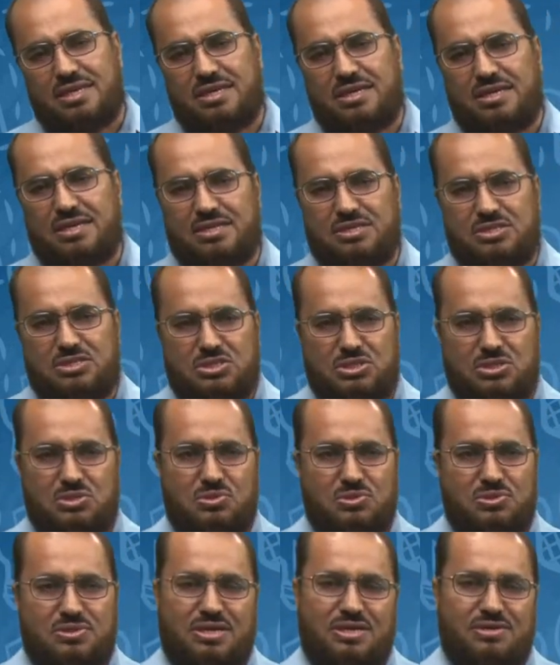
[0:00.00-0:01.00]
in
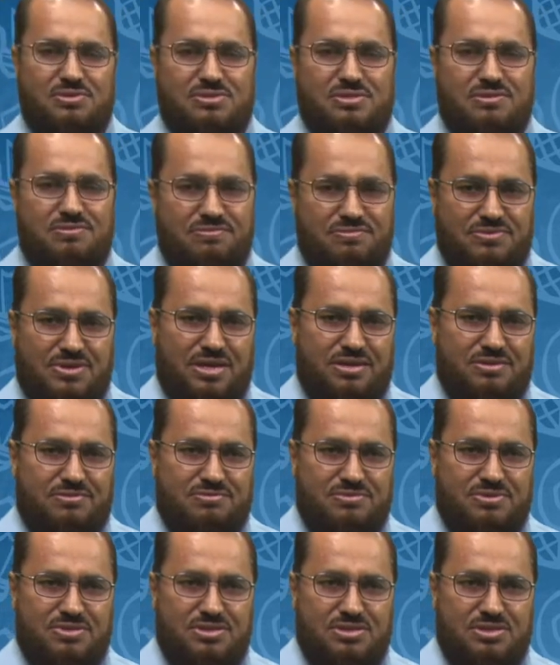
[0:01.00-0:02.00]
2005.
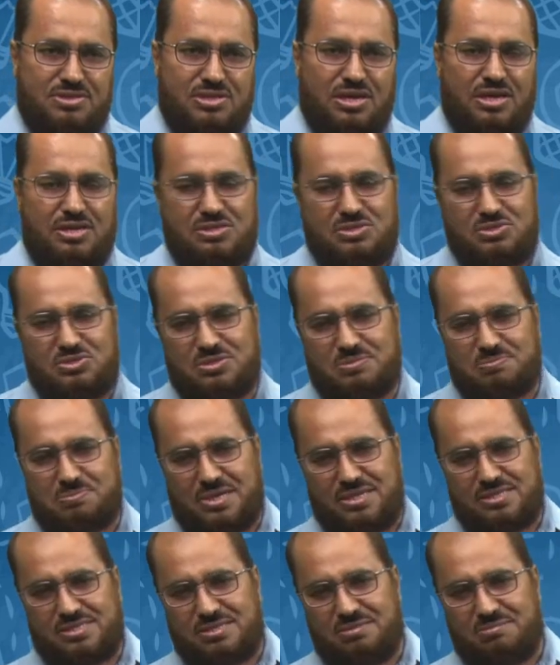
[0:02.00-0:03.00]
I use the
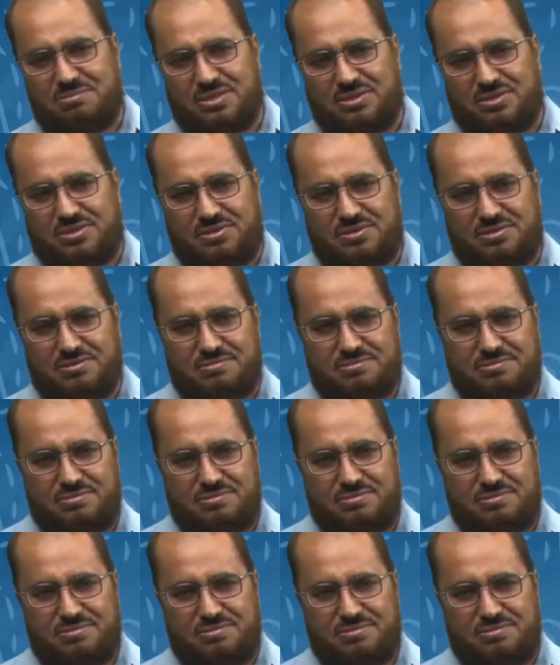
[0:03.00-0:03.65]
past symbol here.